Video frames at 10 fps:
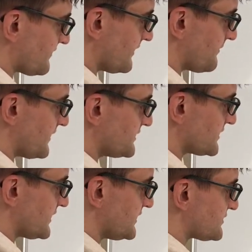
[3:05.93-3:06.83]
that by
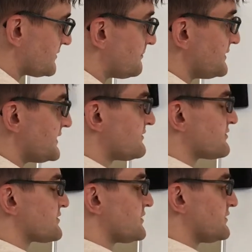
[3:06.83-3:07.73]
education.
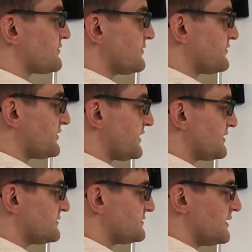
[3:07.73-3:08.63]
Pleasure
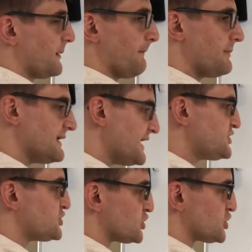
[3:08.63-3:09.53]
associated
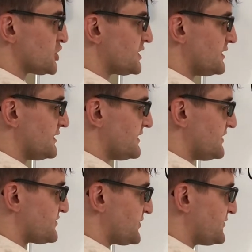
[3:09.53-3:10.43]

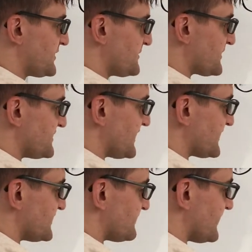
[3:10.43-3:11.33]
with a
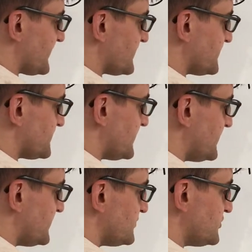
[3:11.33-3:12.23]
negative value.
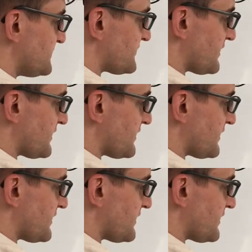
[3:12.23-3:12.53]
Oops,